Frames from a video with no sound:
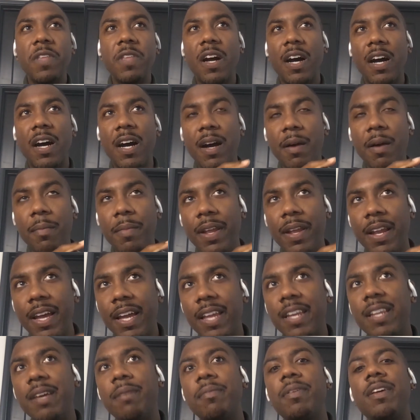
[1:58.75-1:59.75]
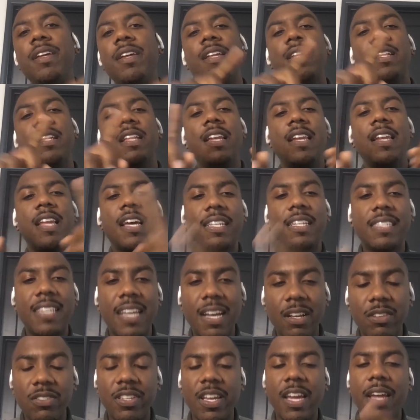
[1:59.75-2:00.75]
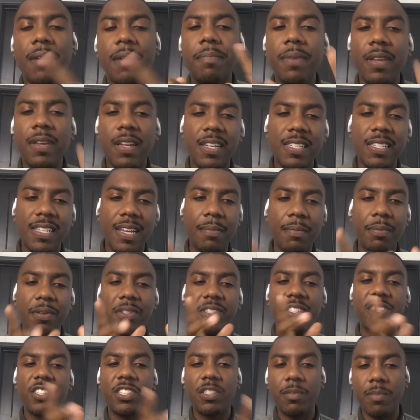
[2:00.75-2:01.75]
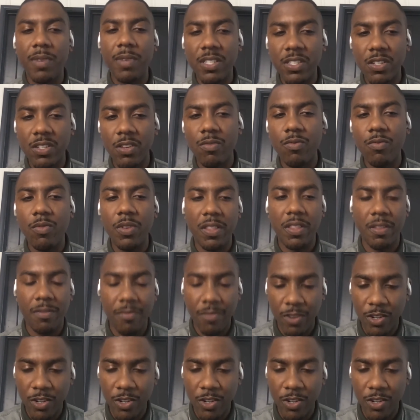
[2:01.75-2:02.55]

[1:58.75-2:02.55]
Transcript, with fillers: Um, and I end up getting the next house hack because I positioned myself with the